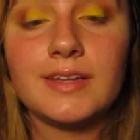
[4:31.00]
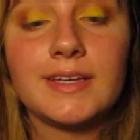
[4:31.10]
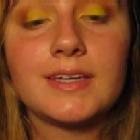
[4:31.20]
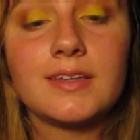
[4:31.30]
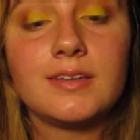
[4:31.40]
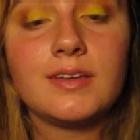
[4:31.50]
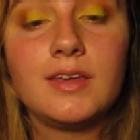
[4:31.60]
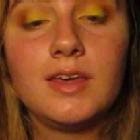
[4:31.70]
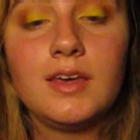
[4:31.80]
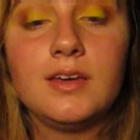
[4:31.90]

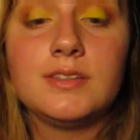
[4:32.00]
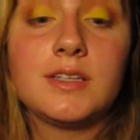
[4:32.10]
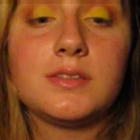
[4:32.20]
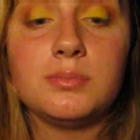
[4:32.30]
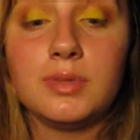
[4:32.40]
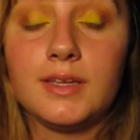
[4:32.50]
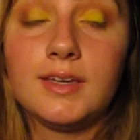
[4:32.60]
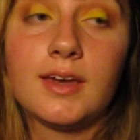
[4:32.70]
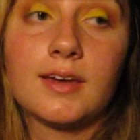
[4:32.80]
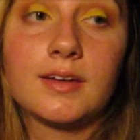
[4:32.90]
he's got some
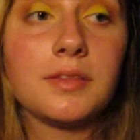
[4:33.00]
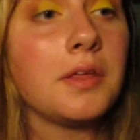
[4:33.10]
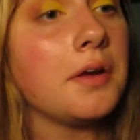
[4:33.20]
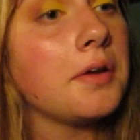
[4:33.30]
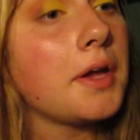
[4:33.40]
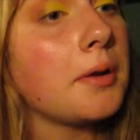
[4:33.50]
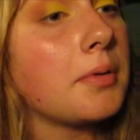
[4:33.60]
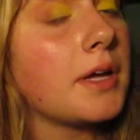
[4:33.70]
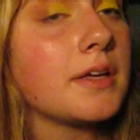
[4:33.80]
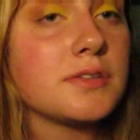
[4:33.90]
bling on in there. I kind of
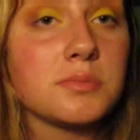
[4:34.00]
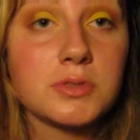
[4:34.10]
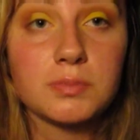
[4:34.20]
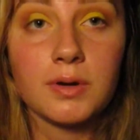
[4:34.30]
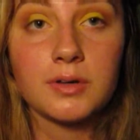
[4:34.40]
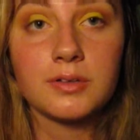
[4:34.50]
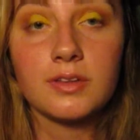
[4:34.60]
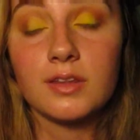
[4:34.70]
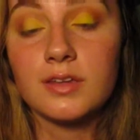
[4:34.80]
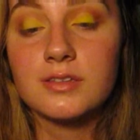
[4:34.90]
want to add some sparkle
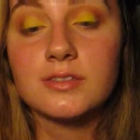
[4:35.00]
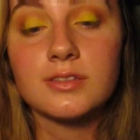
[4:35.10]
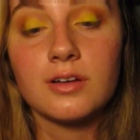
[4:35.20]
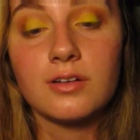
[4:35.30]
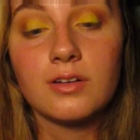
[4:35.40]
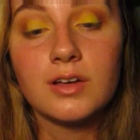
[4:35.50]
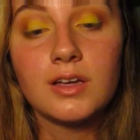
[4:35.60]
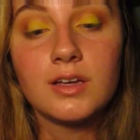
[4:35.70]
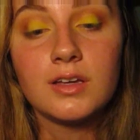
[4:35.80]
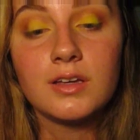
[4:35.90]
to this, so
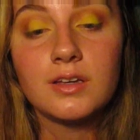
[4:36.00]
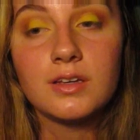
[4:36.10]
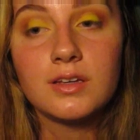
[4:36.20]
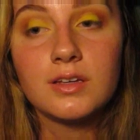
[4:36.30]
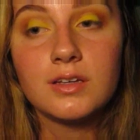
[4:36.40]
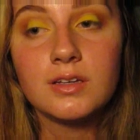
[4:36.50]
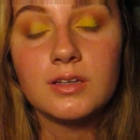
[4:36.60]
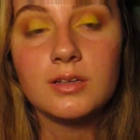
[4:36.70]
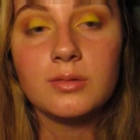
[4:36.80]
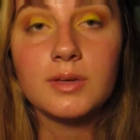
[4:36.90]

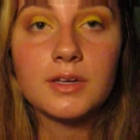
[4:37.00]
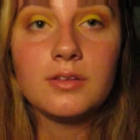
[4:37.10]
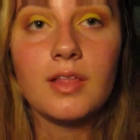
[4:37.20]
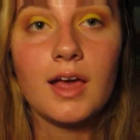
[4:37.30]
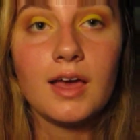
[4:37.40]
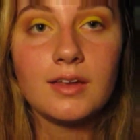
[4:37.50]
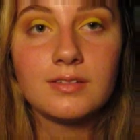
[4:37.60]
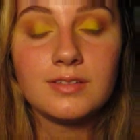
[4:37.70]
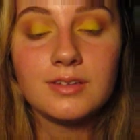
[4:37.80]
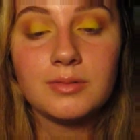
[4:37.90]
we could do that.
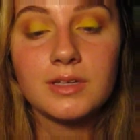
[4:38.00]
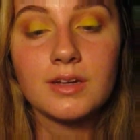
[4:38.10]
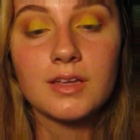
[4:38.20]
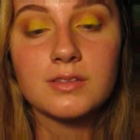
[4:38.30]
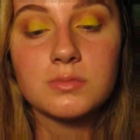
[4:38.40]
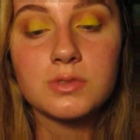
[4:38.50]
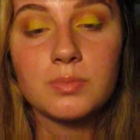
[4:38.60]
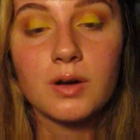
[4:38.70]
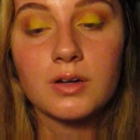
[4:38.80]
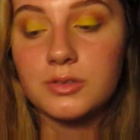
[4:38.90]
We can add some
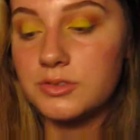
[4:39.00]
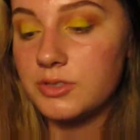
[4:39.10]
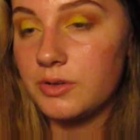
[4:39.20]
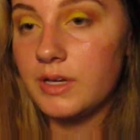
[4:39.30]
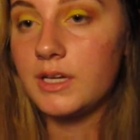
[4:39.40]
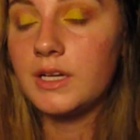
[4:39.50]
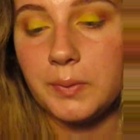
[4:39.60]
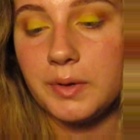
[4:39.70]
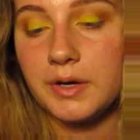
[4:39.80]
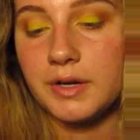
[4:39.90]
sparkle to it.
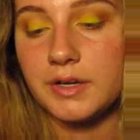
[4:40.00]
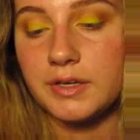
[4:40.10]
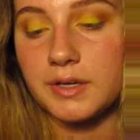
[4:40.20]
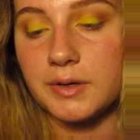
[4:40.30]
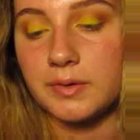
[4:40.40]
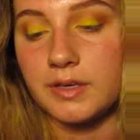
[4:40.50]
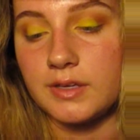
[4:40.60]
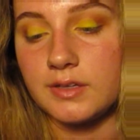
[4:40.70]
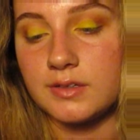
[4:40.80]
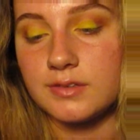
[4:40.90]
We're gonna go
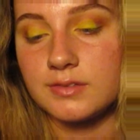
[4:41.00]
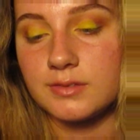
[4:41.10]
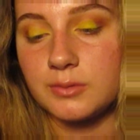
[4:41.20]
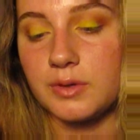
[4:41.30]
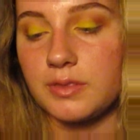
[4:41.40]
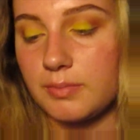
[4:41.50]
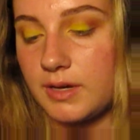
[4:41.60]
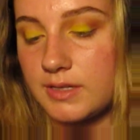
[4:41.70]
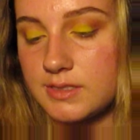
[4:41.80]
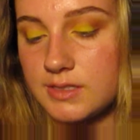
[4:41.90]
in with
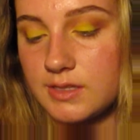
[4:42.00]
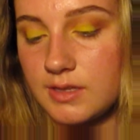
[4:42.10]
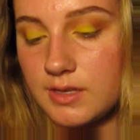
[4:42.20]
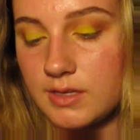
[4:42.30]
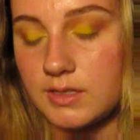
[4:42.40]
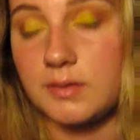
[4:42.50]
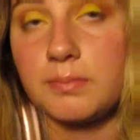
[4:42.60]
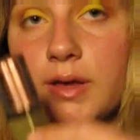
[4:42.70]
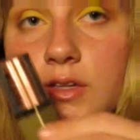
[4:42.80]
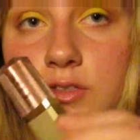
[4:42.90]
my Stila and
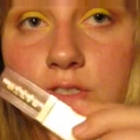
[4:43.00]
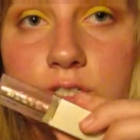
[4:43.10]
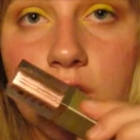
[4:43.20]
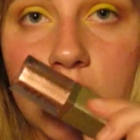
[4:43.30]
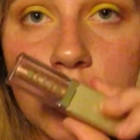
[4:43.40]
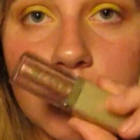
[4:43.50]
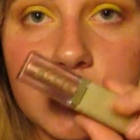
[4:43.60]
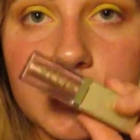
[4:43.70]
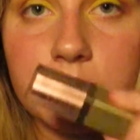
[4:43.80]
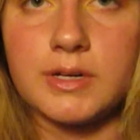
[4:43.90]
Embellish, the
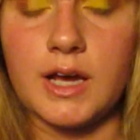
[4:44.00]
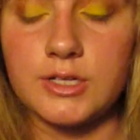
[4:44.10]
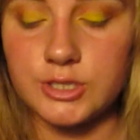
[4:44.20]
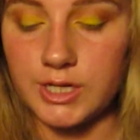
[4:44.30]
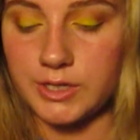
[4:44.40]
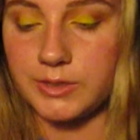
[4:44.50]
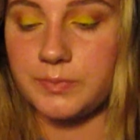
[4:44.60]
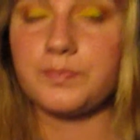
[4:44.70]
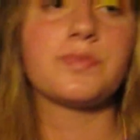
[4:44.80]
liquid eyeshadow.